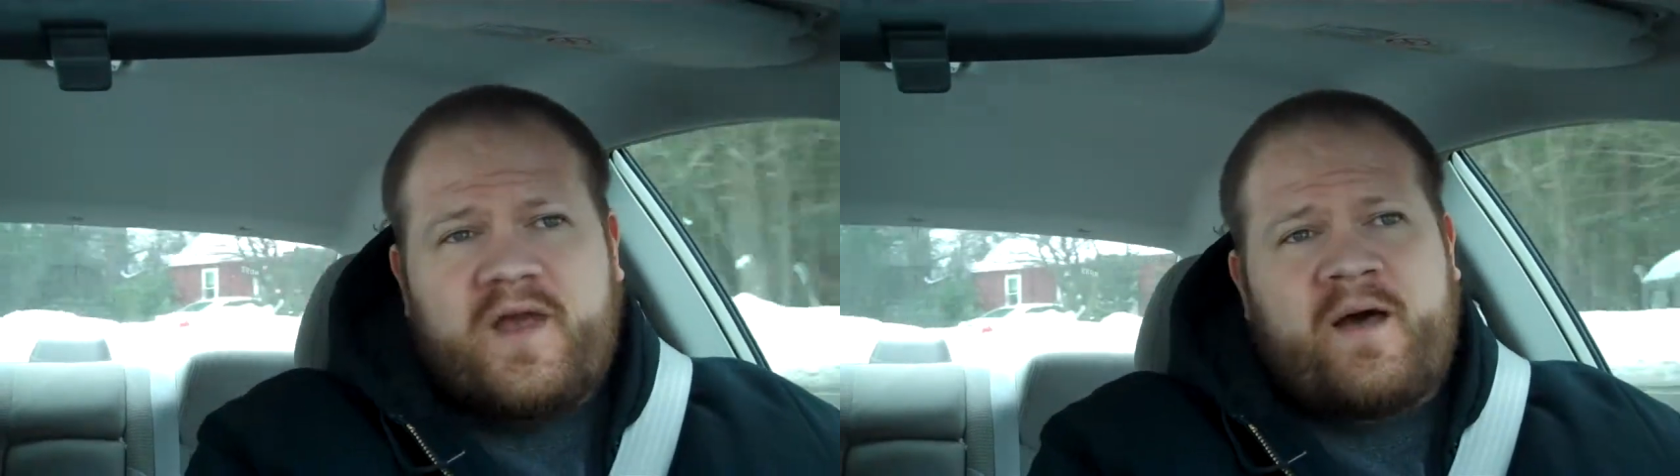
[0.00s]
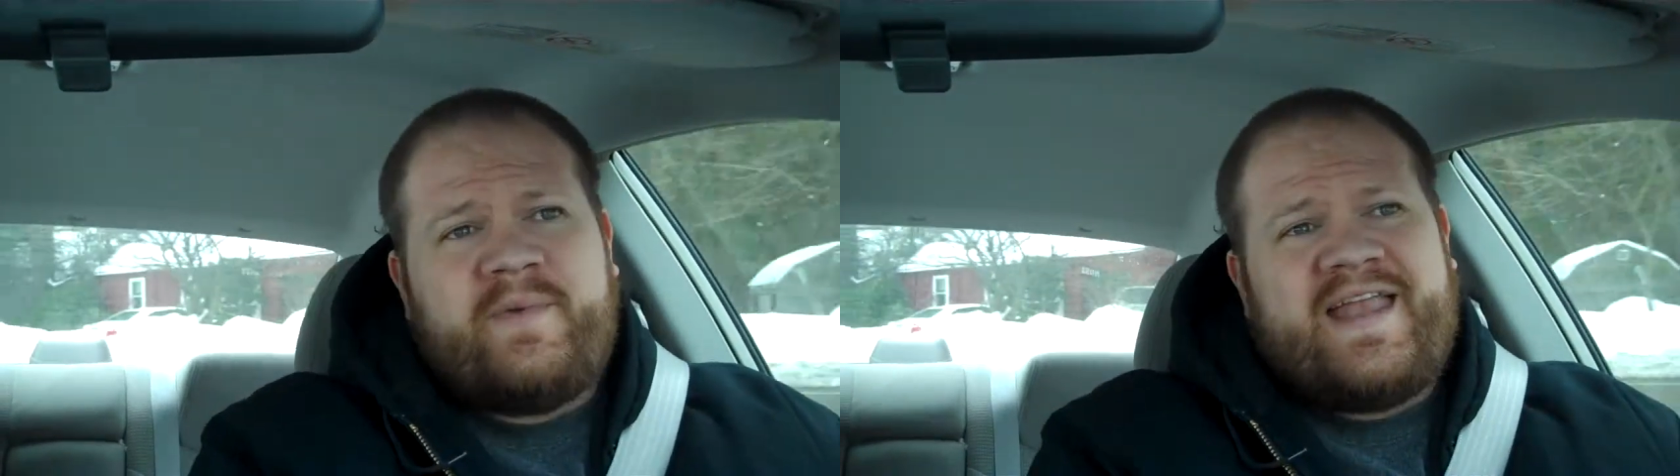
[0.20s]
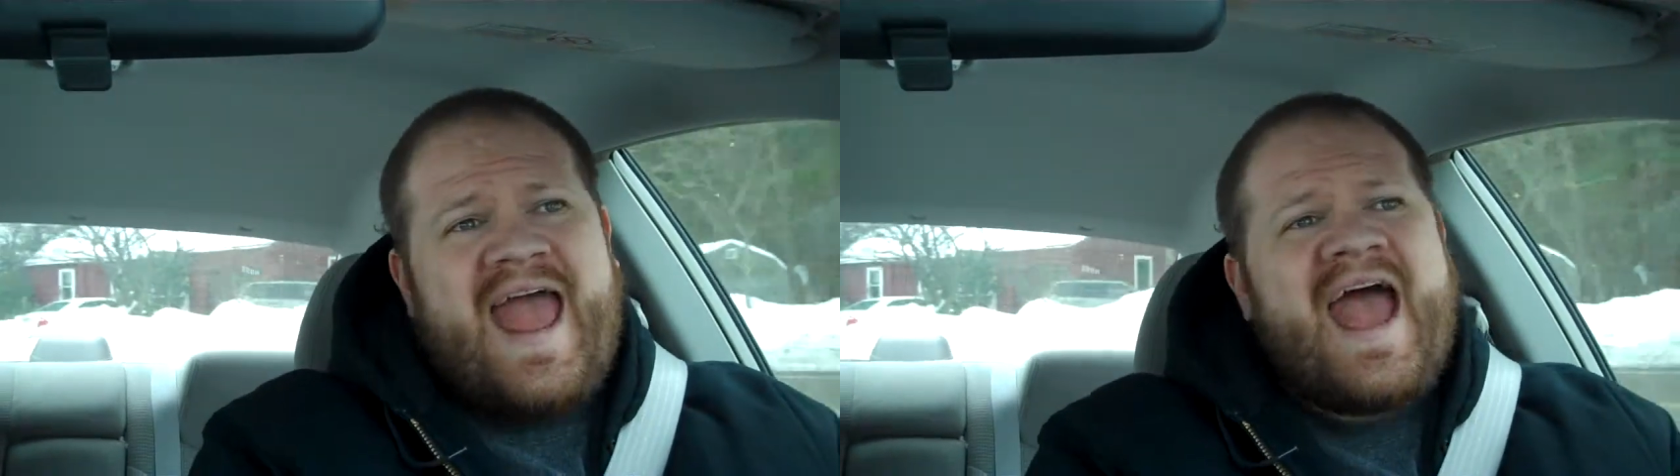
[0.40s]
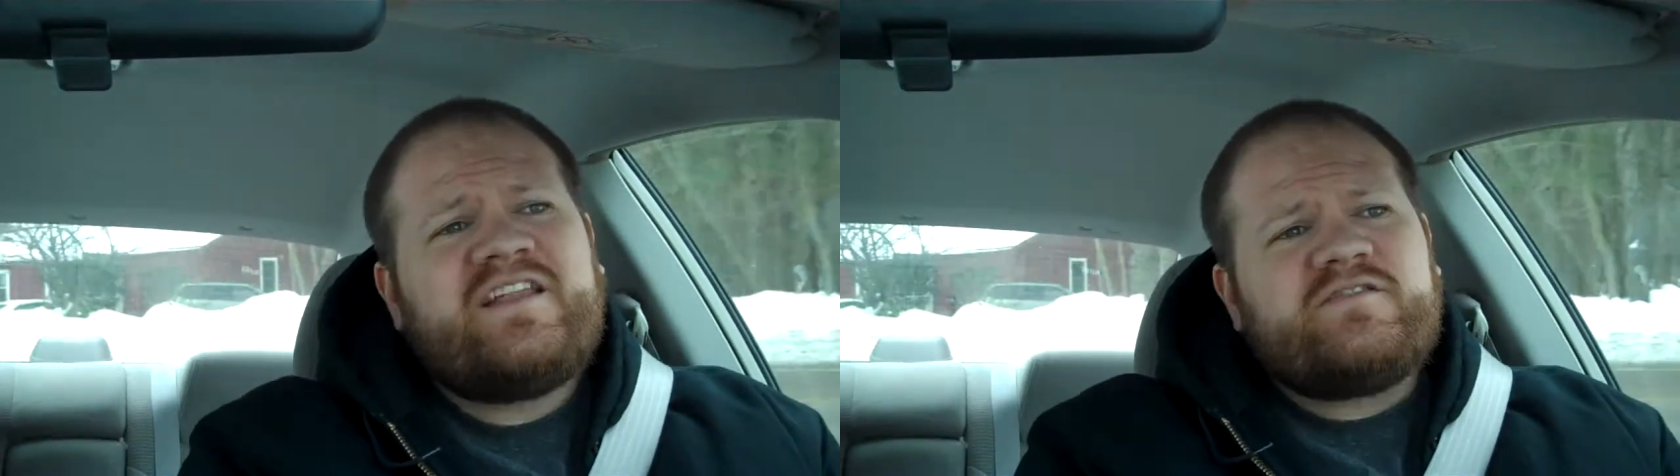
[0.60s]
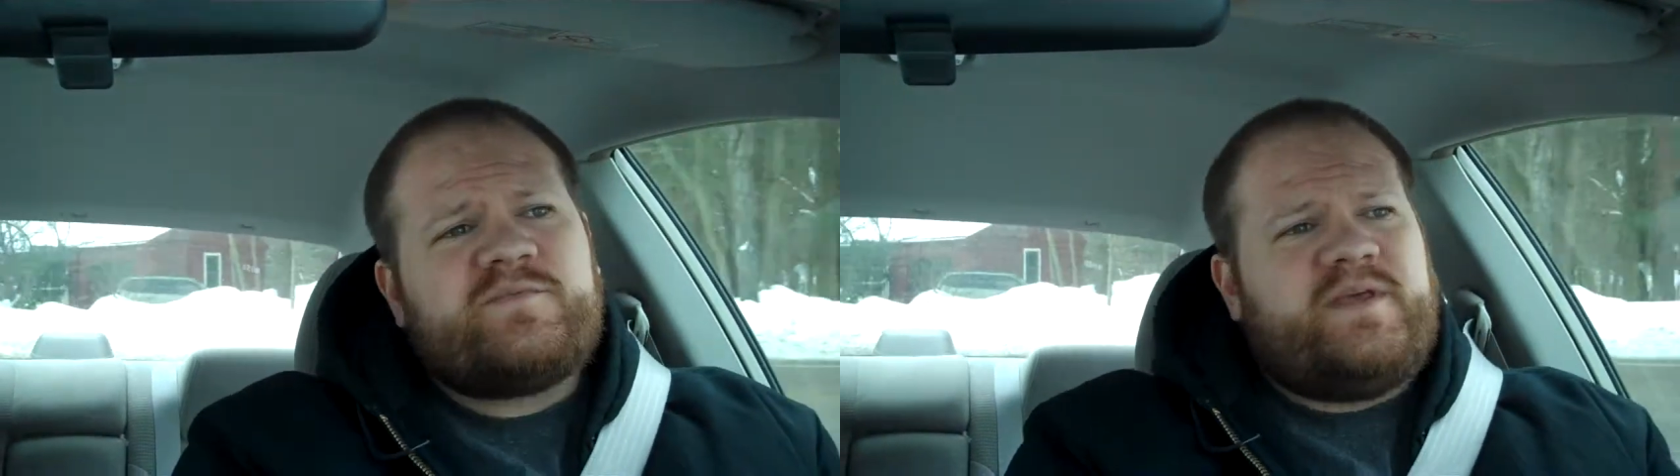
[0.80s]
an
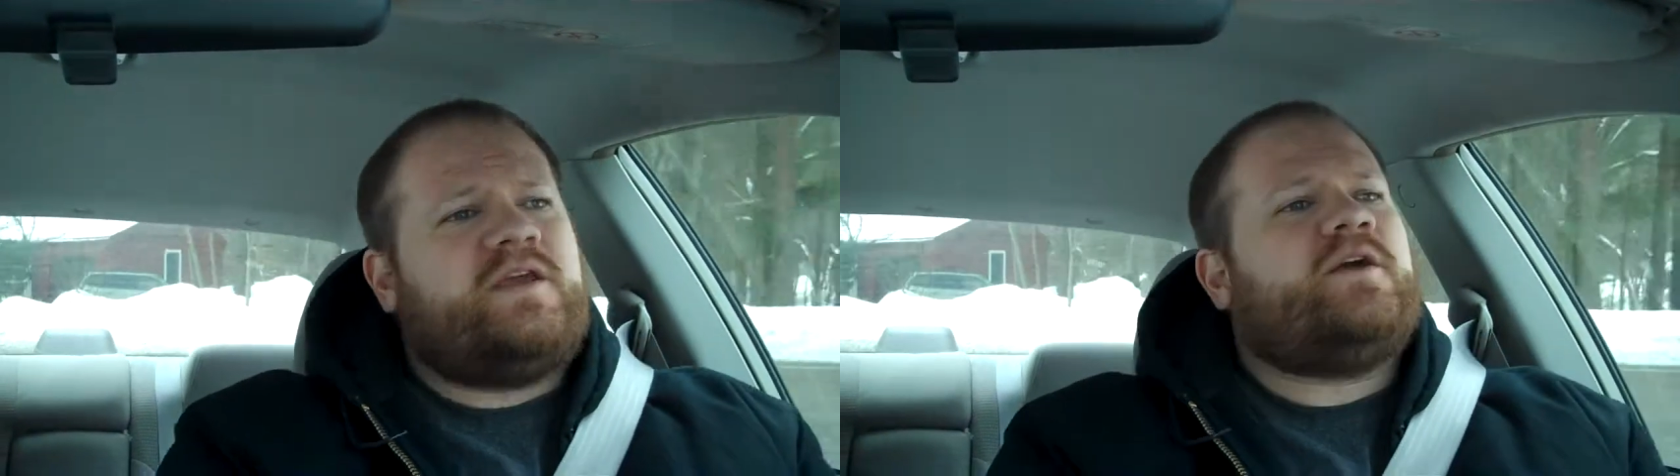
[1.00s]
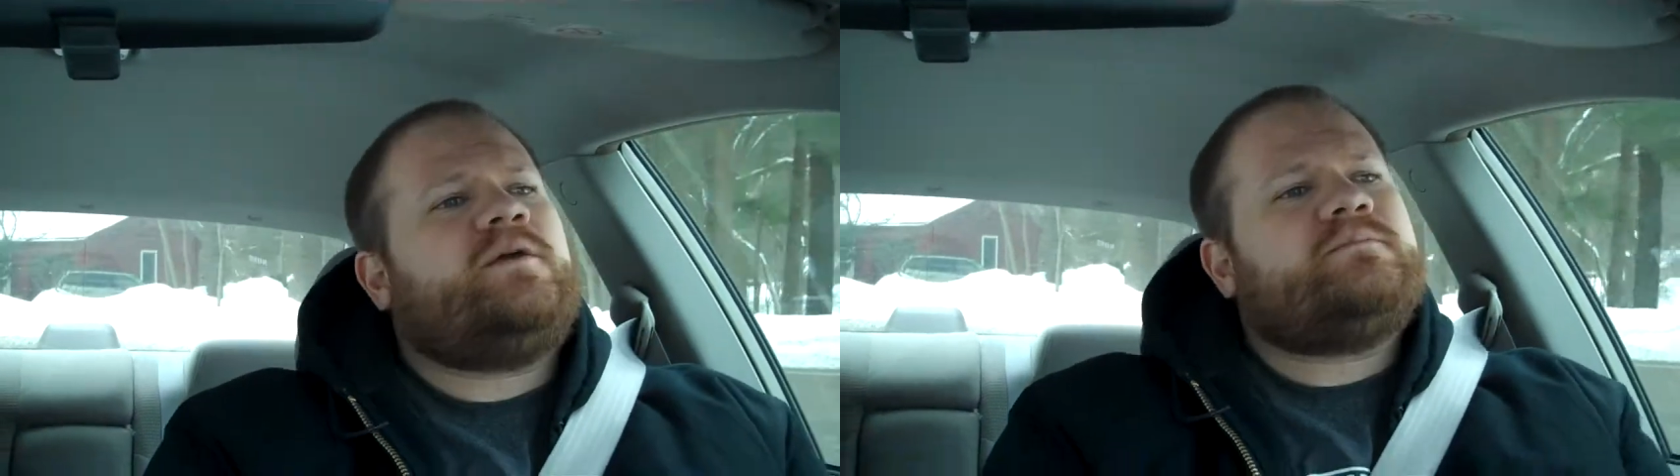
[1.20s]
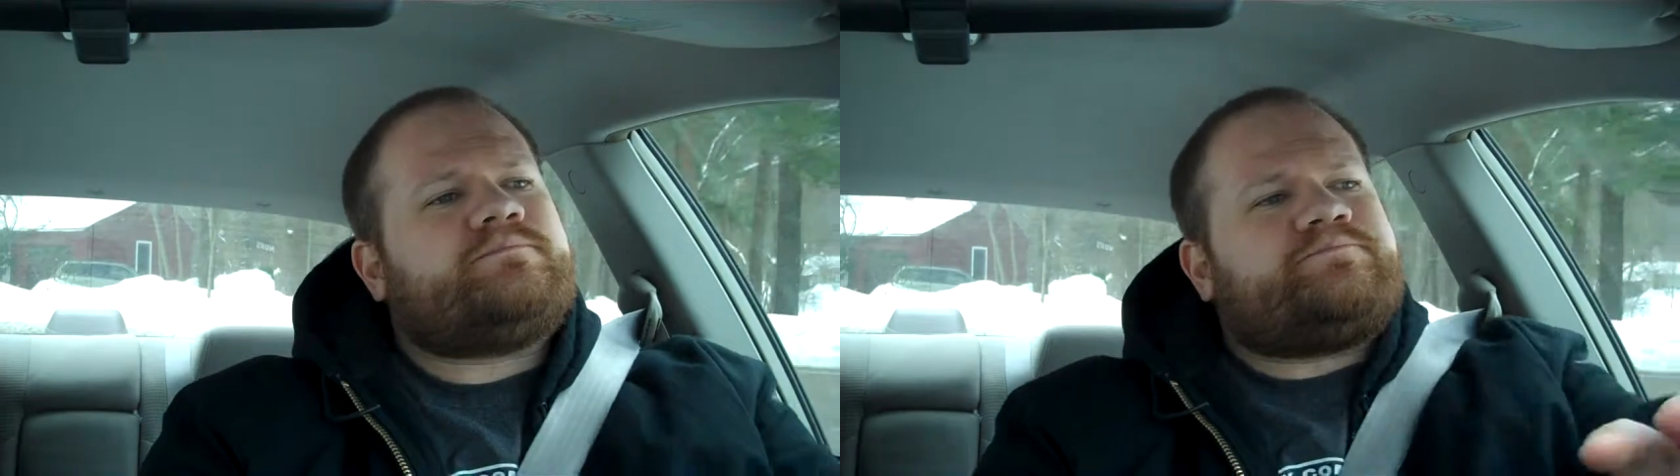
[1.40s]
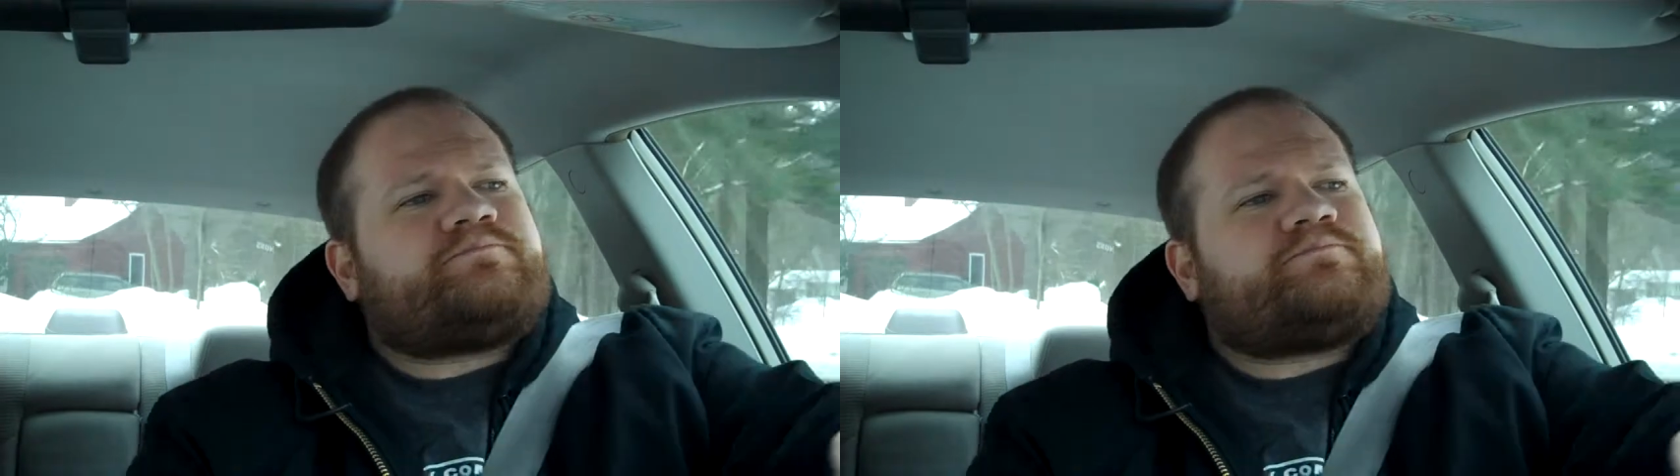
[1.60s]
active speaker